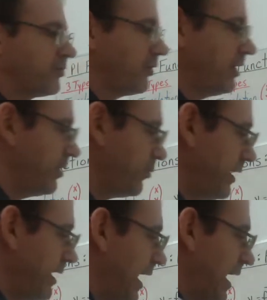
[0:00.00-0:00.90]
here we
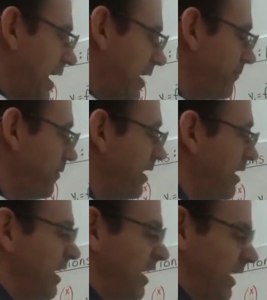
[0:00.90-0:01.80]
have
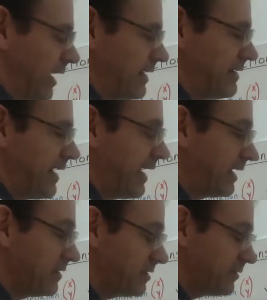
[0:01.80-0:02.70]
a
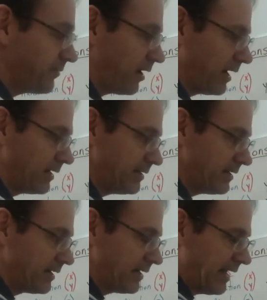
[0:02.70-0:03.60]
negative on
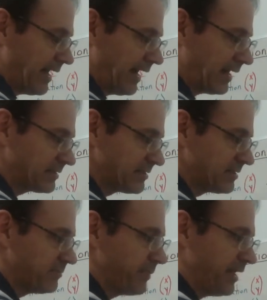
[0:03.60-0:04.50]
the x,
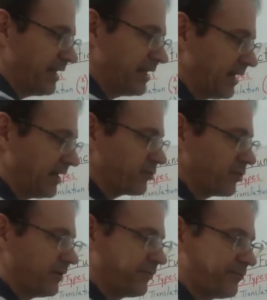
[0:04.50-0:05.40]
meaning it's going
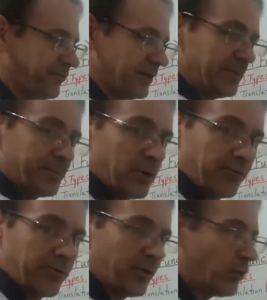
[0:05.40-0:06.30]
to flip
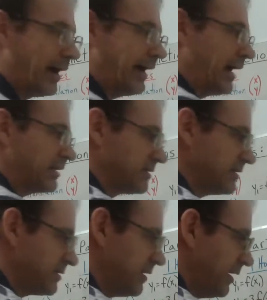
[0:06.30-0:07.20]
over the
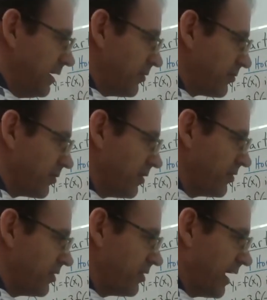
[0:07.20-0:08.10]
y-axis. So this
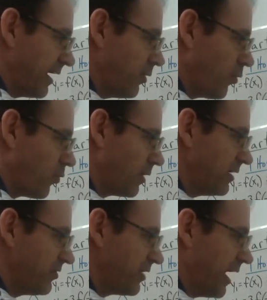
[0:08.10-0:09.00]
is a
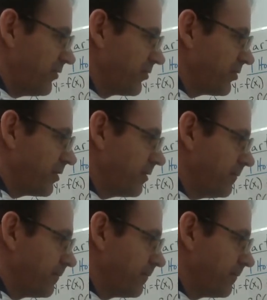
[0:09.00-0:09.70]
horizontal